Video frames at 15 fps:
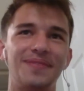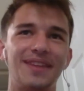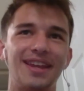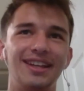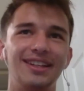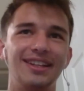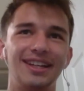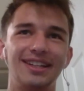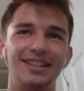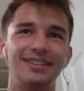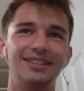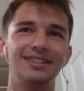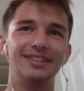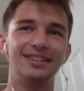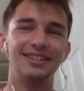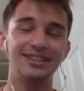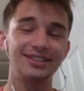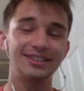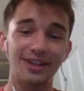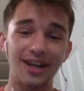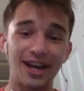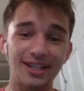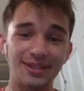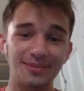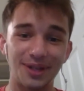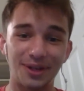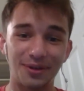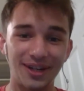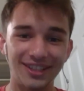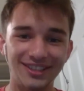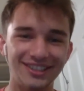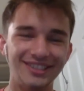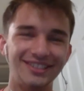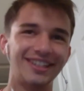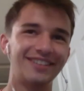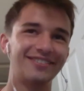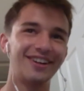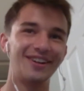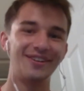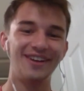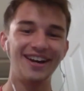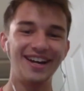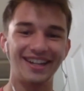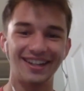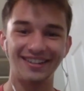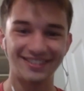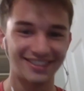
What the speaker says: and like they started asking me questions like right away. I was